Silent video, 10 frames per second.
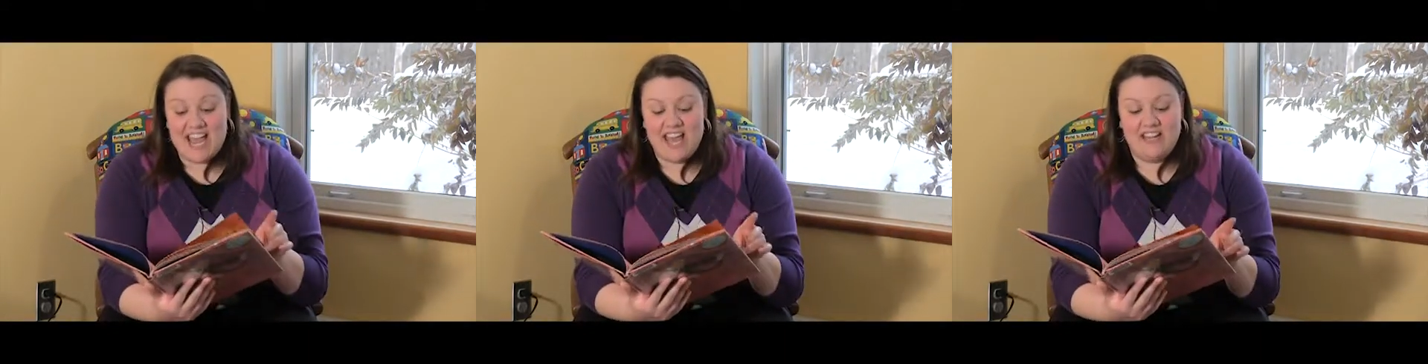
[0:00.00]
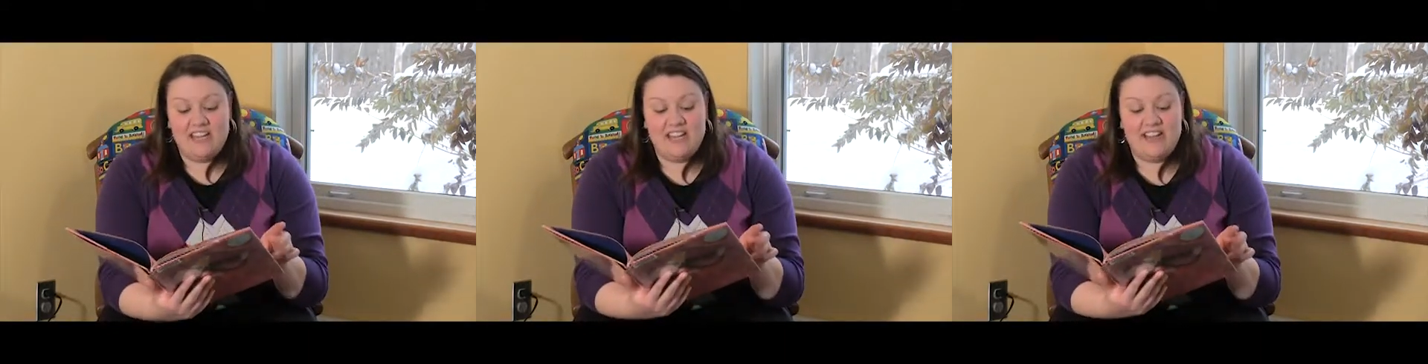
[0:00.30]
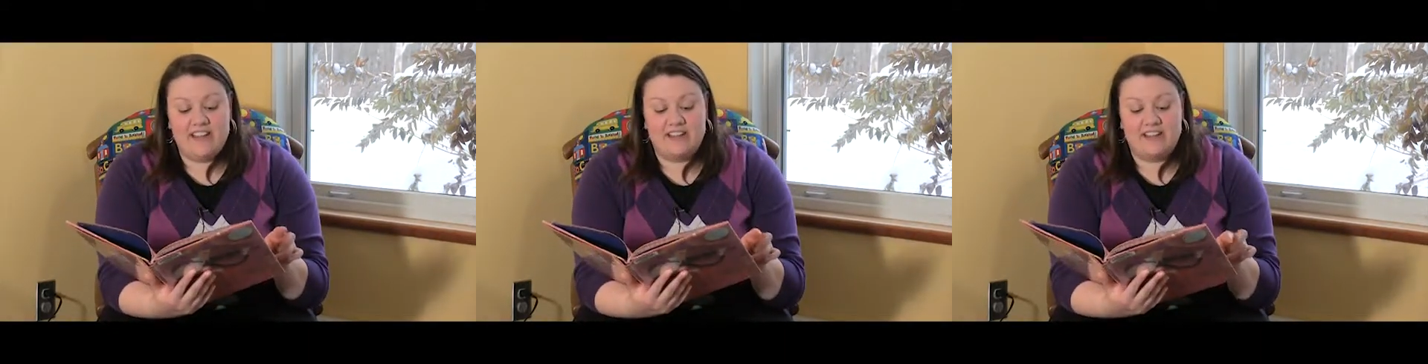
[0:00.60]
And
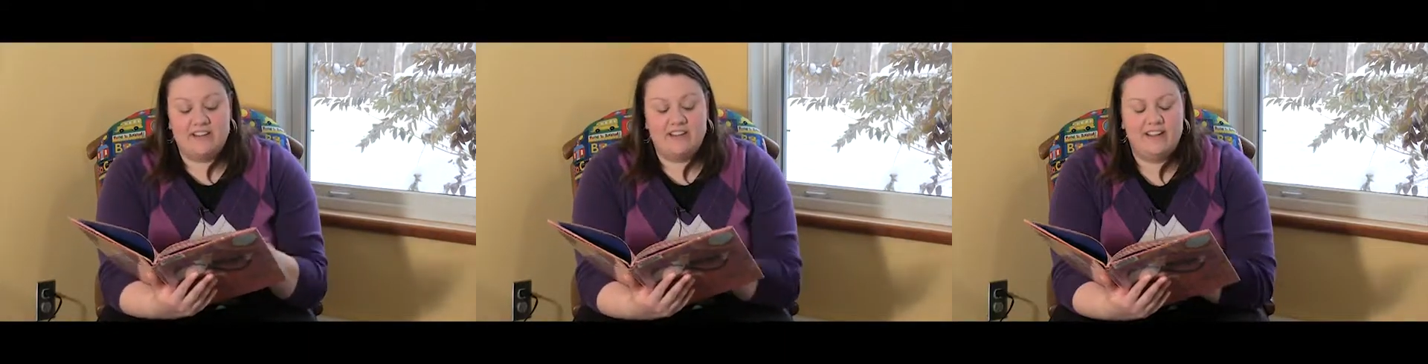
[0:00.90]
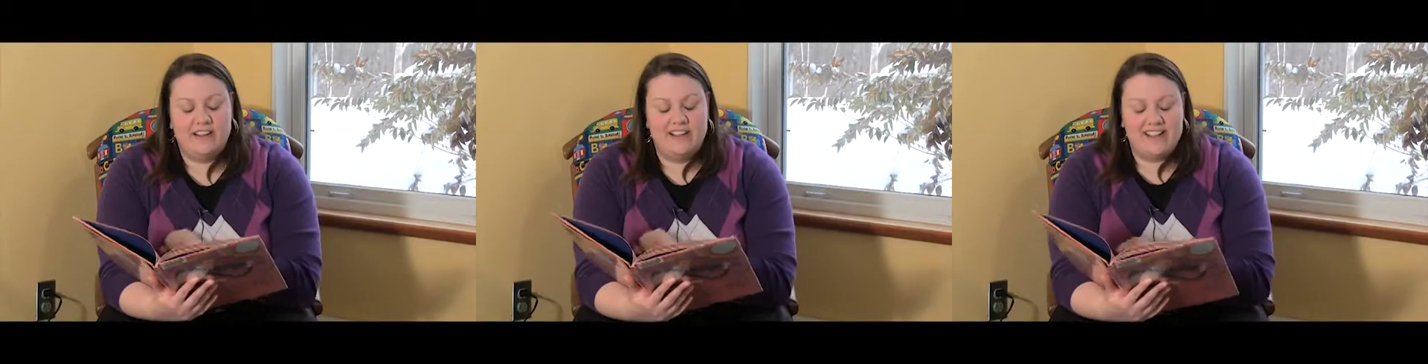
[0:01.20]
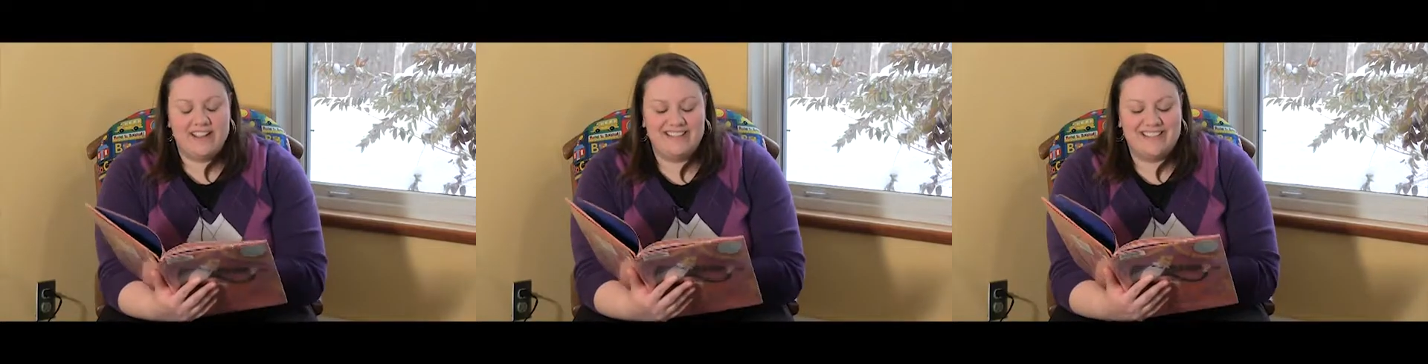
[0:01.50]
here
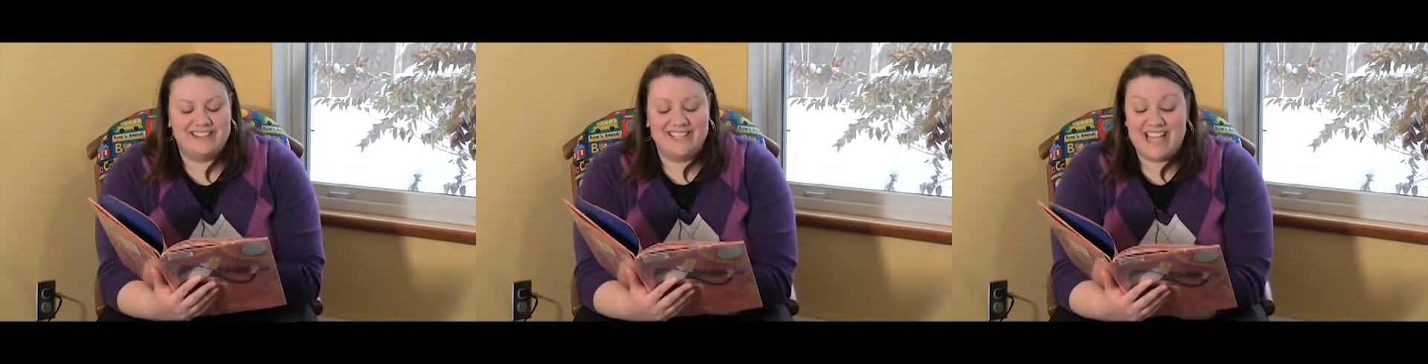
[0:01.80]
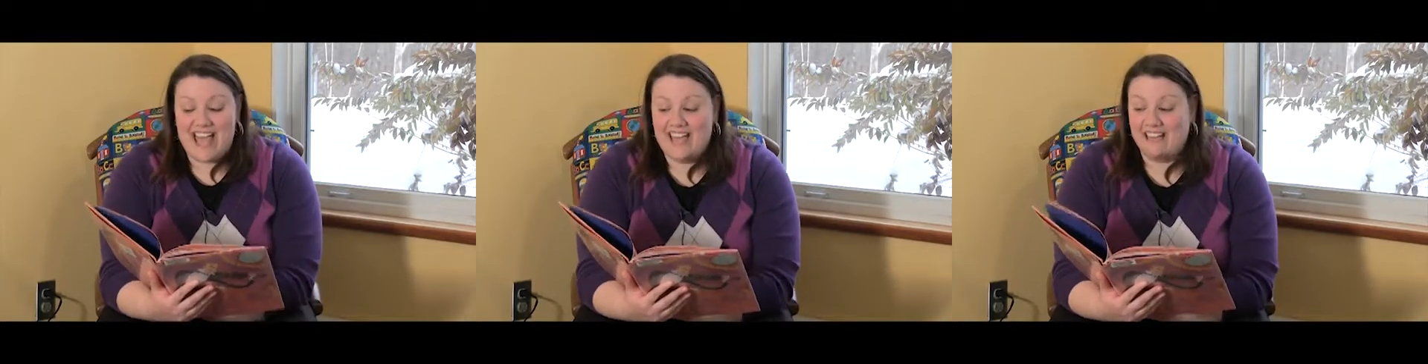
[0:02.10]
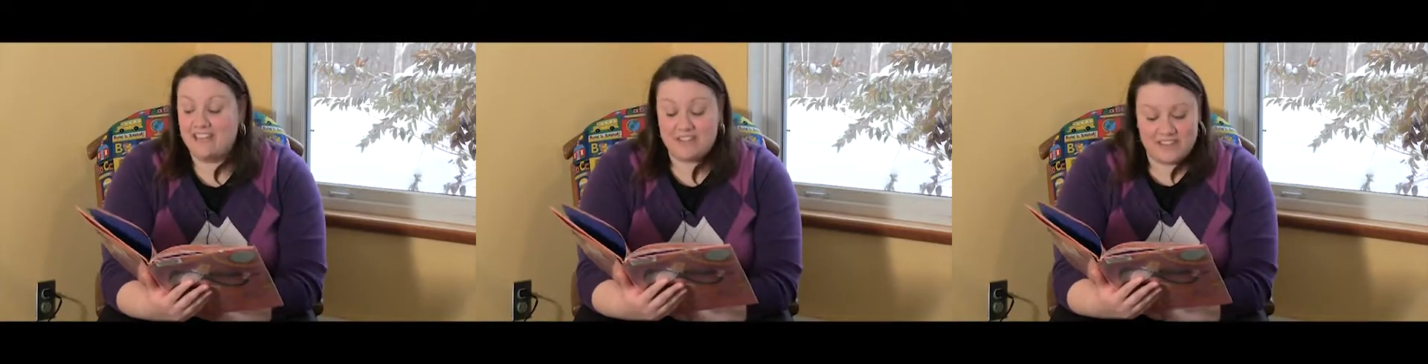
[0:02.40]
is our
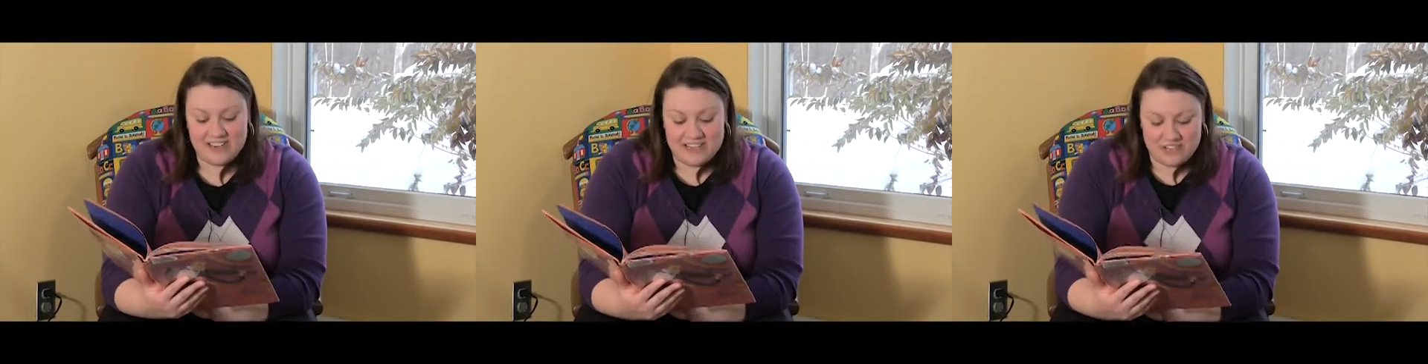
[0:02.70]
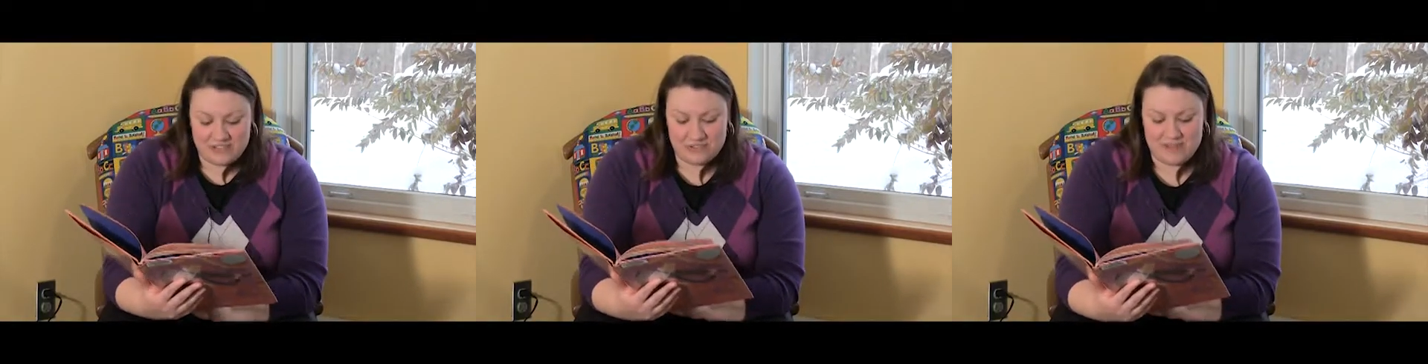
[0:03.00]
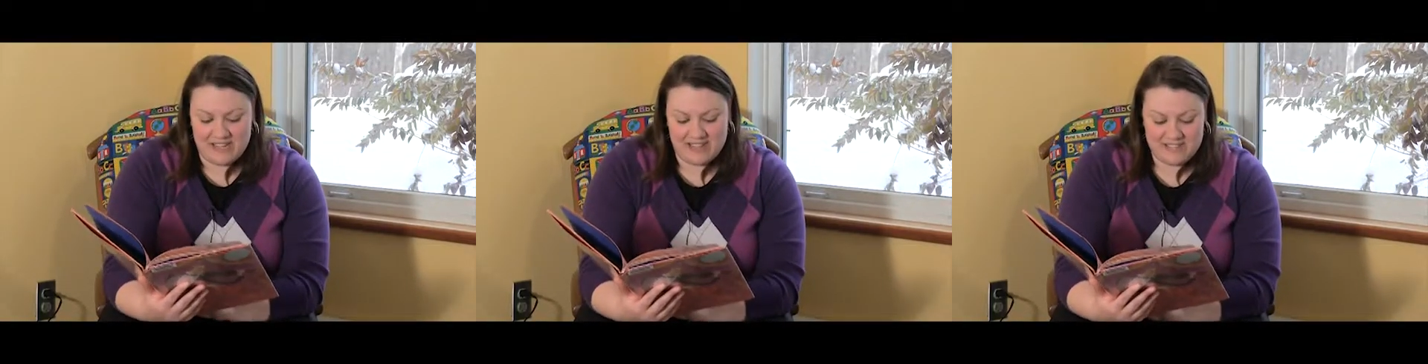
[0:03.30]
10th
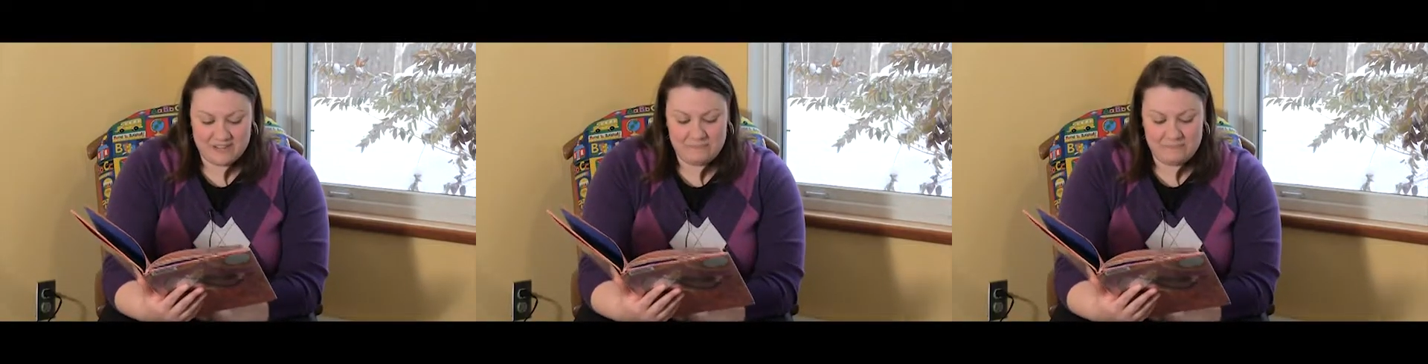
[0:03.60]
instrument.